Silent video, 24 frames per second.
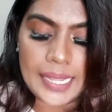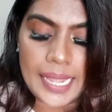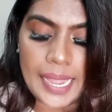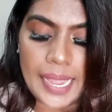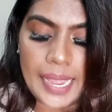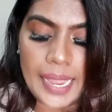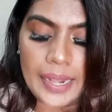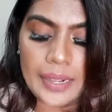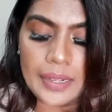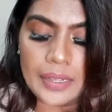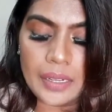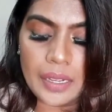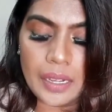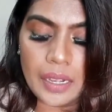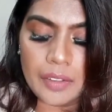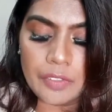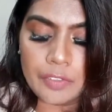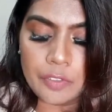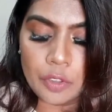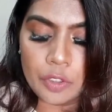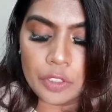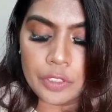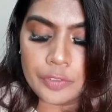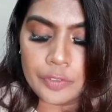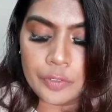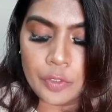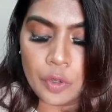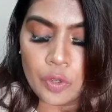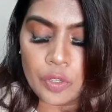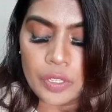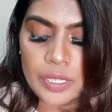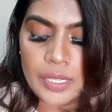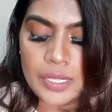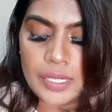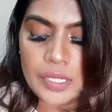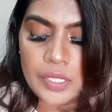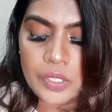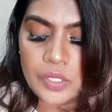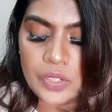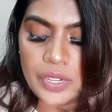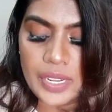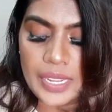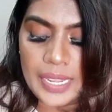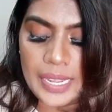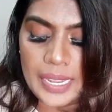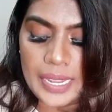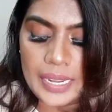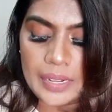their Photo Focus
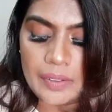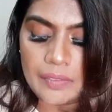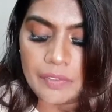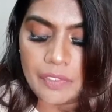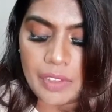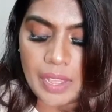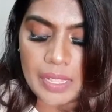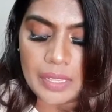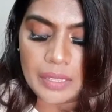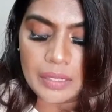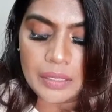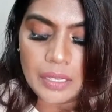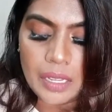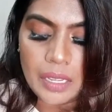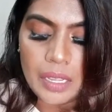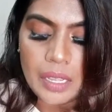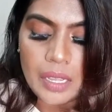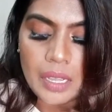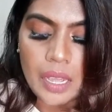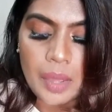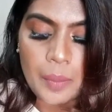3-in-1